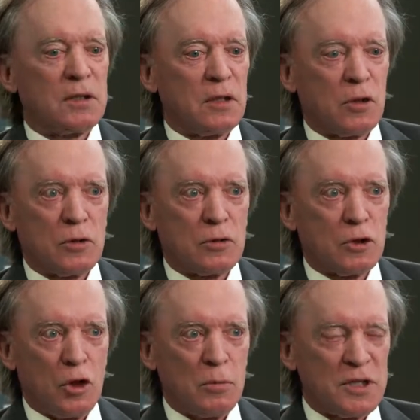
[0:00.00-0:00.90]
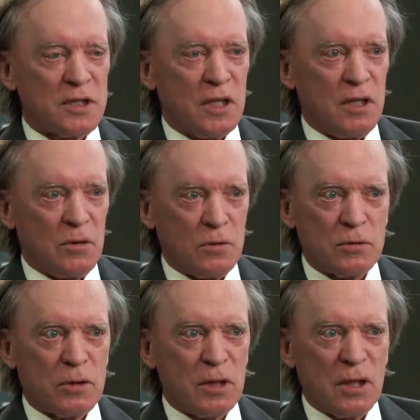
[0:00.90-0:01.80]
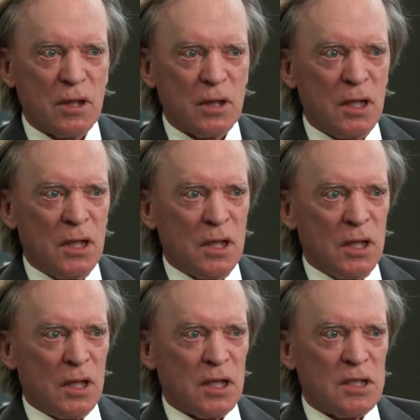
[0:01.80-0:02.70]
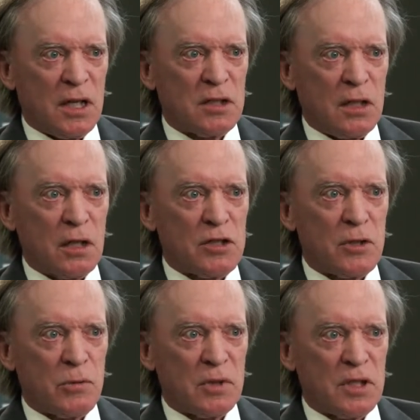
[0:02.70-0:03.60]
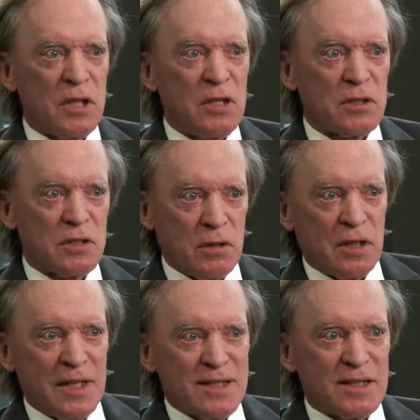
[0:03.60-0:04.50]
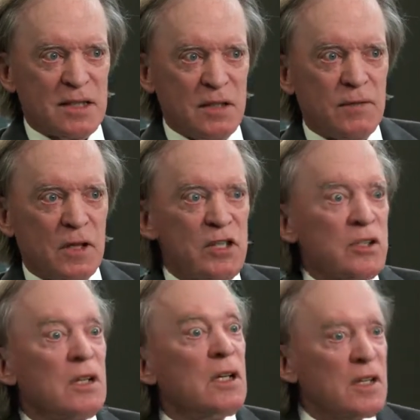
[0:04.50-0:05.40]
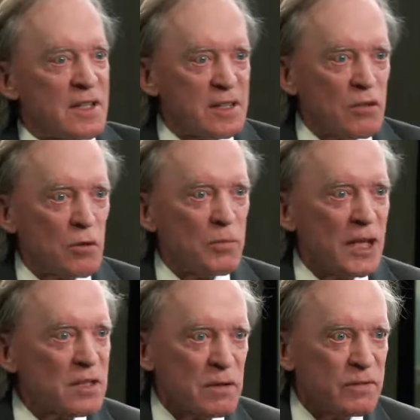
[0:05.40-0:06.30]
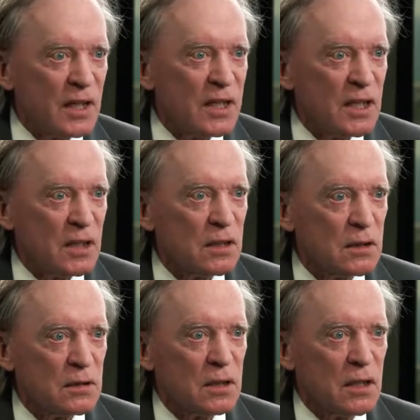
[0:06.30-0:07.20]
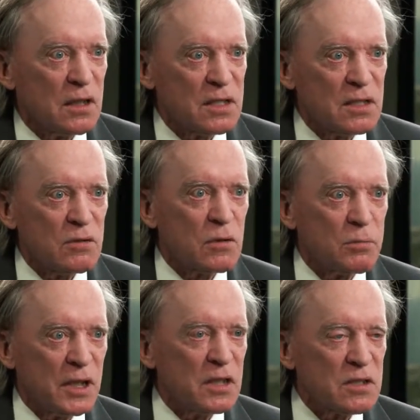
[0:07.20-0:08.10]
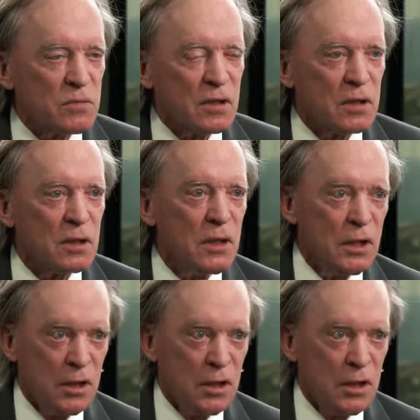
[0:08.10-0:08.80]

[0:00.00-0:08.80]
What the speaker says: the globe is getting older, and technology will continue. So that's deflation. The central banks are fighting it. Okay, the central banks with their